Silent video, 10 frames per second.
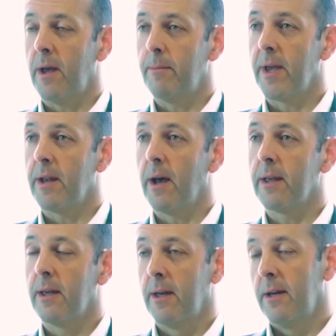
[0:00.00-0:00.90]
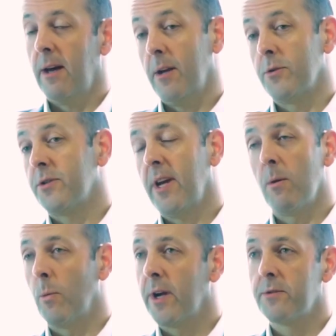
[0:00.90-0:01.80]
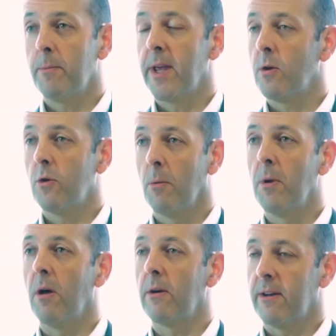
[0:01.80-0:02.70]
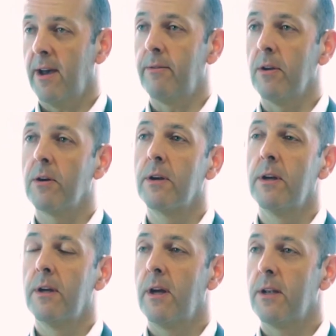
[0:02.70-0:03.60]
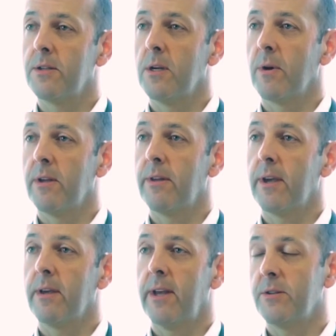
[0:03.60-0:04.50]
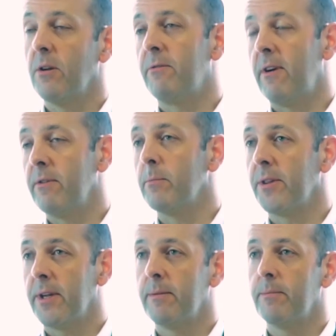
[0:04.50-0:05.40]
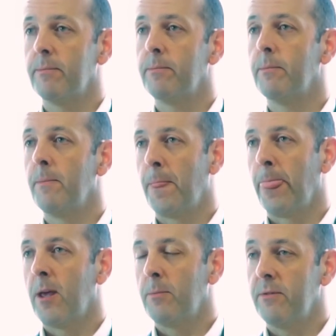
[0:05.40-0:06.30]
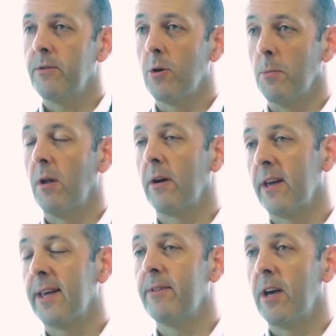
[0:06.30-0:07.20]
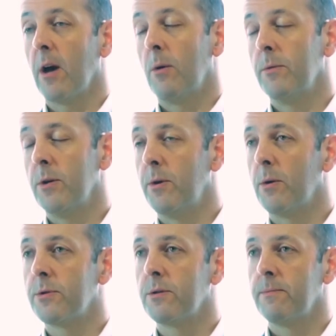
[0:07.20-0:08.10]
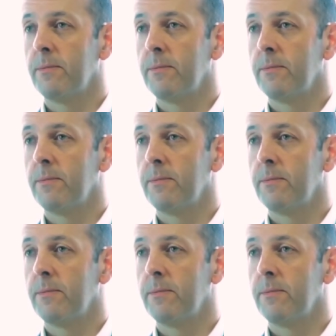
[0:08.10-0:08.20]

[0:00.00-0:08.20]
BNI. I just say it works for me. Come along, have a look and see what you think. It's not for everybody, but if you come along and give it a go, who knows?